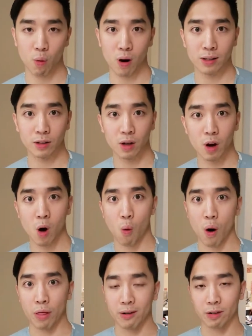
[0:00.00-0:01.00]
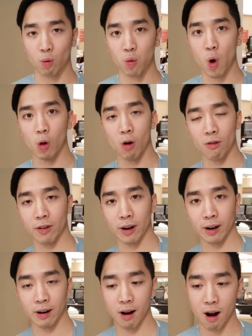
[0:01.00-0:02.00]
was, whether it's a
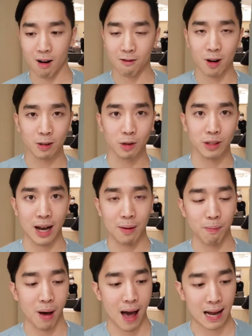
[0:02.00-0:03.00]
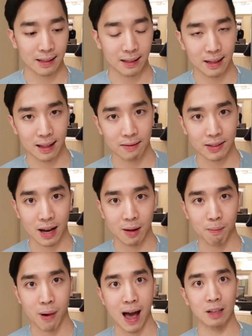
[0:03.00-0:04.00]
rollover, frontal side impact, left side
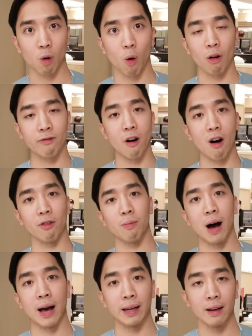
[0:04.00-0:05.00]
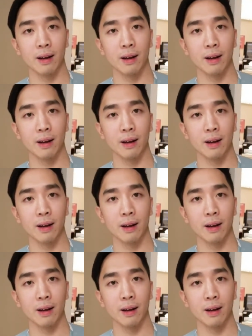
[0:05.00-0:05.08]
impact, or a fall from height.